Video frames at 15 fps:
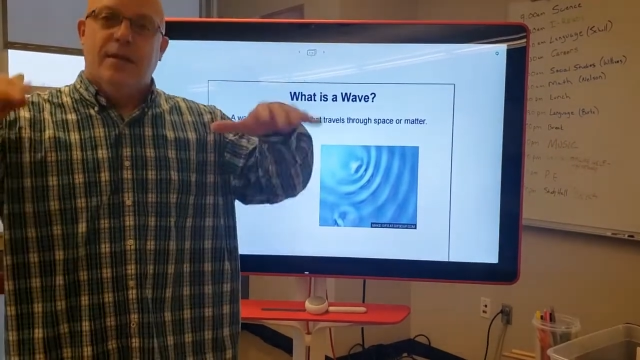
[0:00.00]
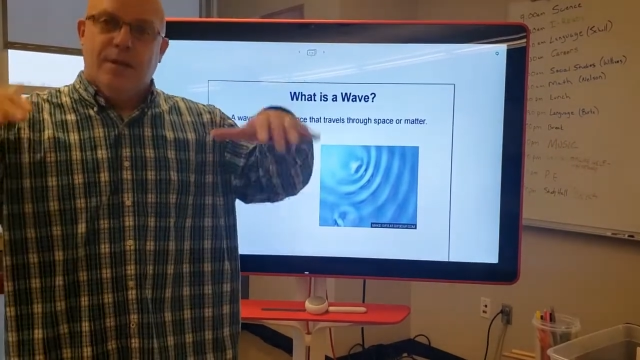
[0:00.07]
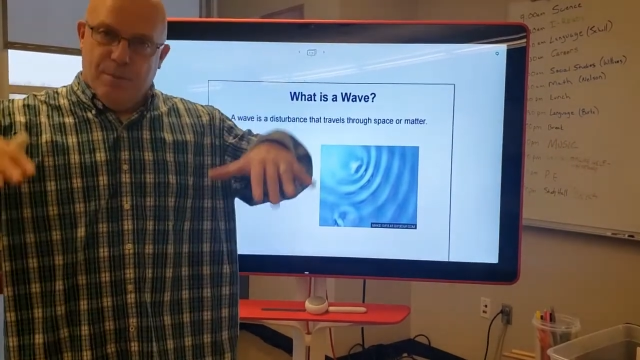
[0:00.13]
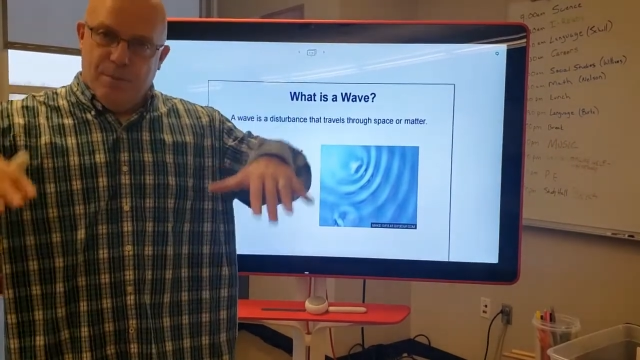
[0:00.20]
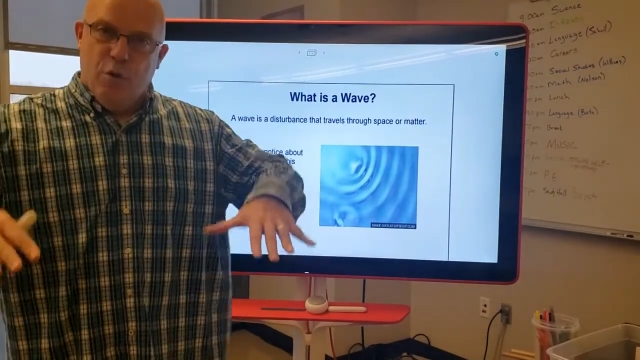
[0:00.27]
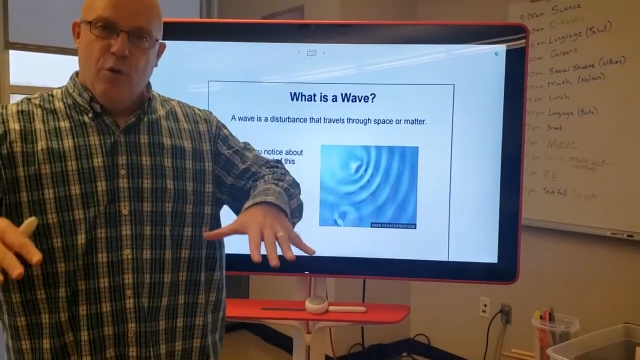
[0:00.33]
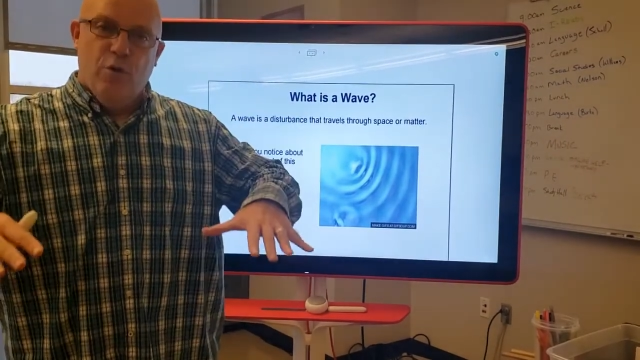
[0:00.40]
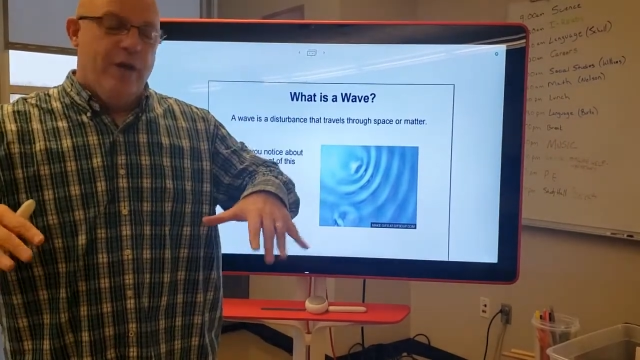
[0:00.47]

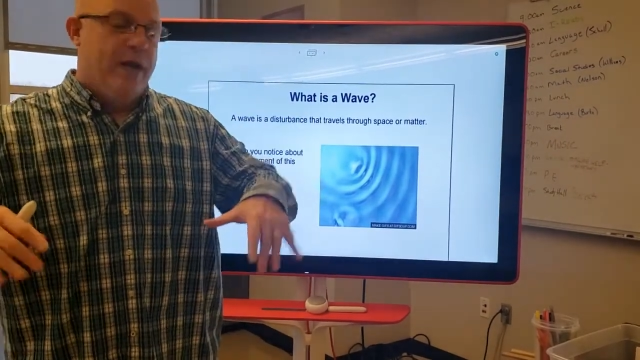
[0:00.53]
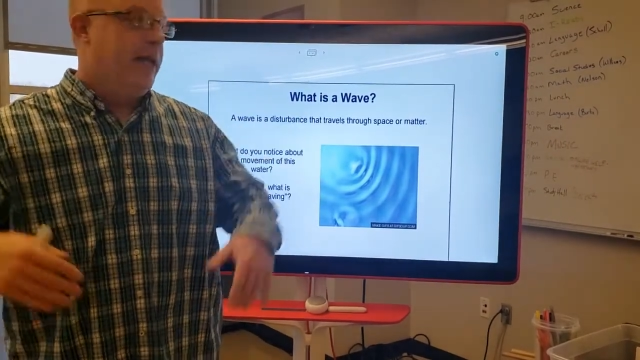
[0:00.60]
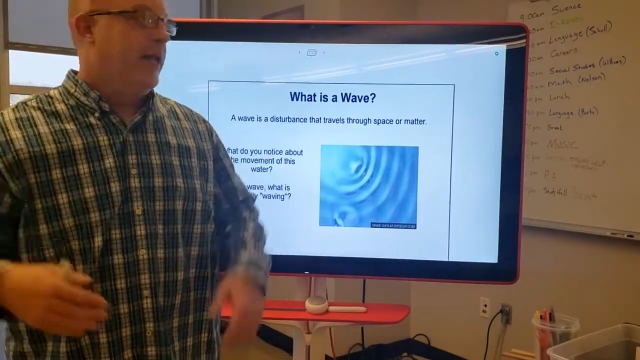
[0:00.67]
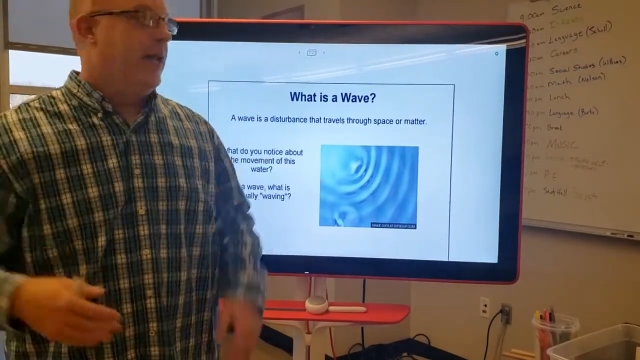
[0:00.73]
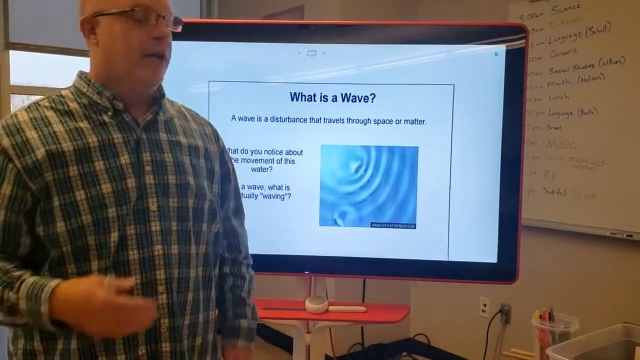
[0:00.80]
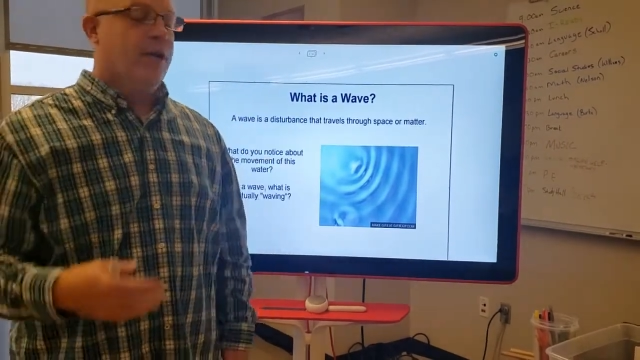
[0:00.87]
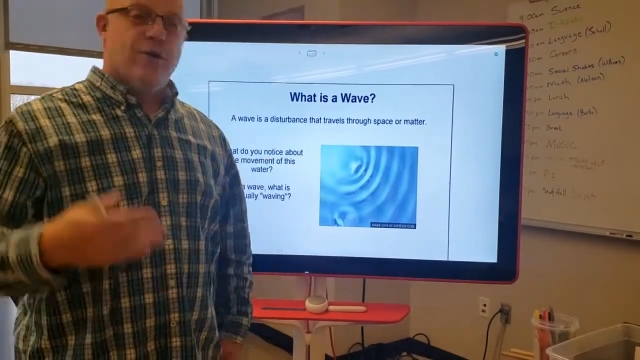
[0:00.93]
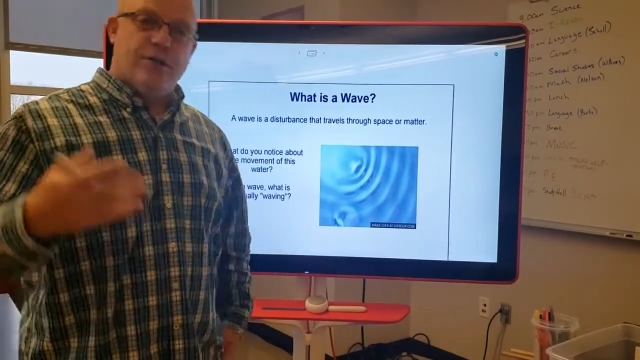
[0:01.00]
moving, and
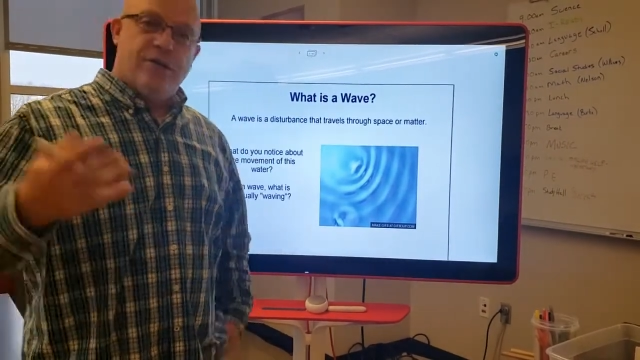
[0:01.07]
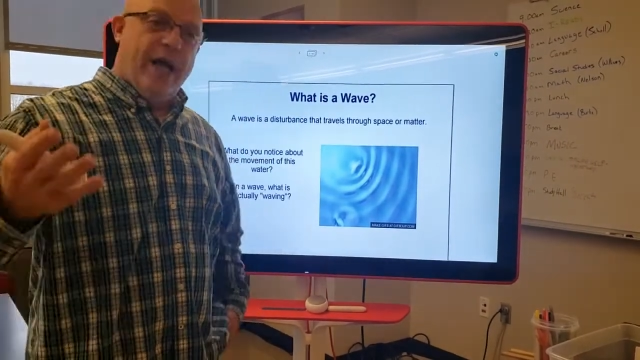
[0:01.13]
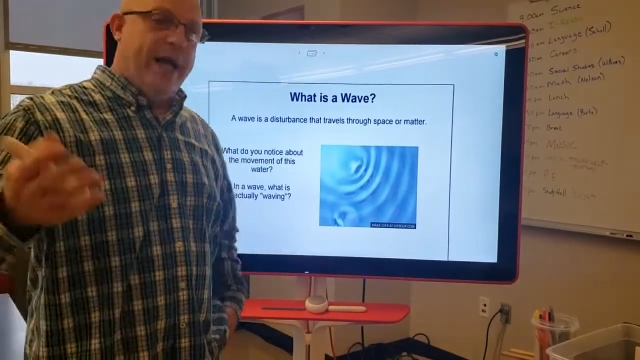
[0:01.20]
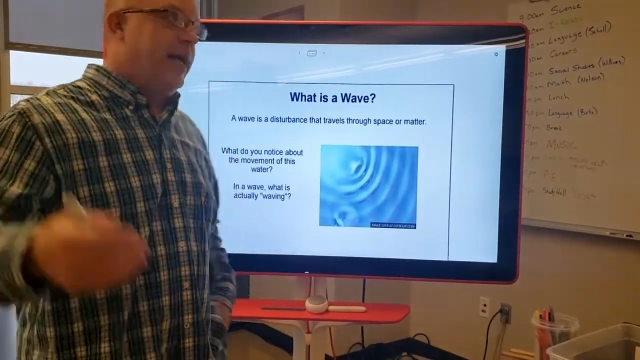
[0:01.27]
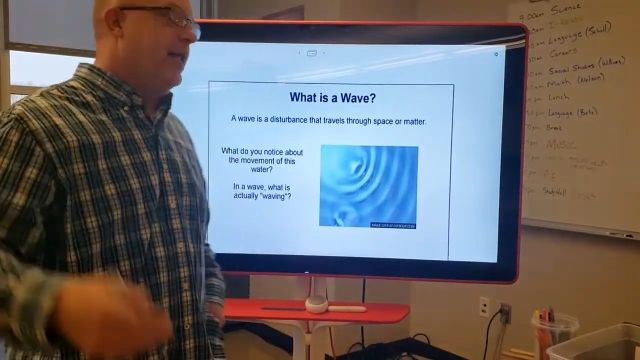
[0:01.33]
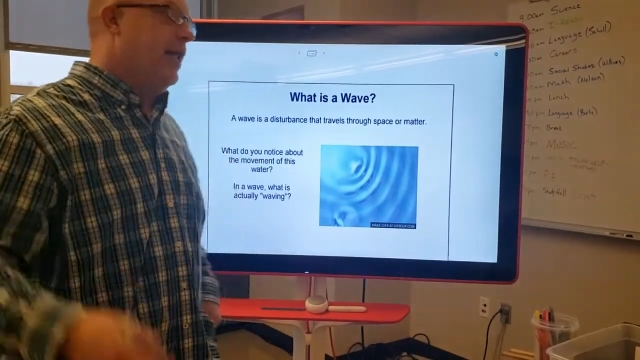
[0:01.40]
it looks like it